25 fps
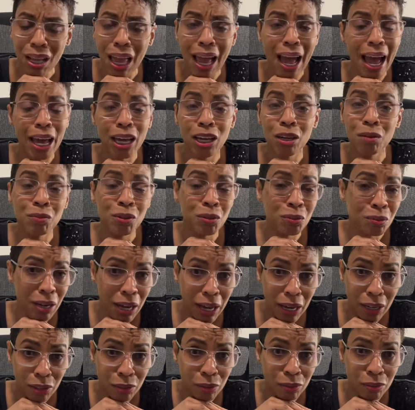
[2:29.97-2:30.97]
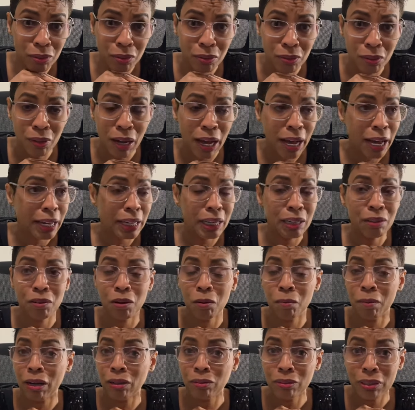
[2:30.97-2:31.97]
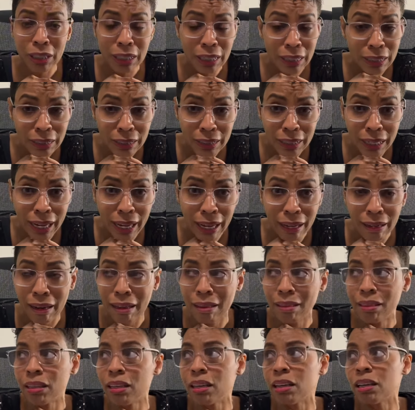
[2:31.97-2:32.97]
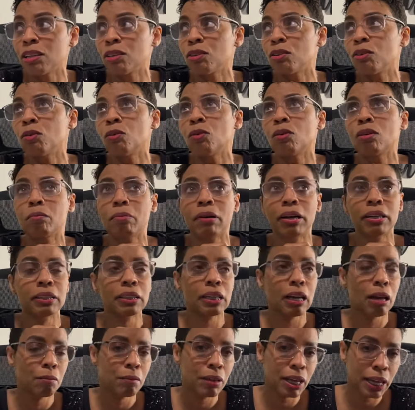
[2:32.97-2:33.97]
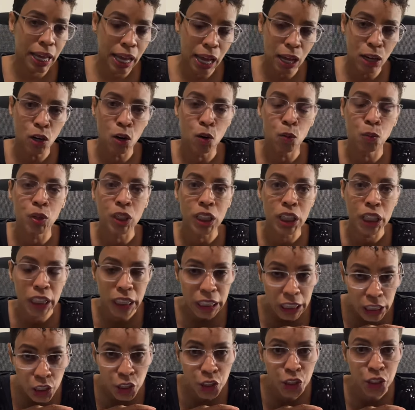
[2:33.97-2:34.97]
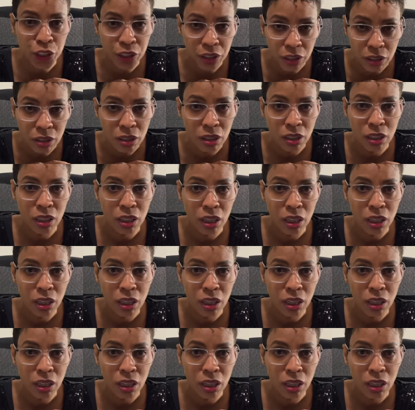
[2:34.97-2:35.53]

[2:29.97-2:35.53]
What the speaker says: I am no doctor, so I ain't even about to get into that. And then, Lord, by the time they got on religion,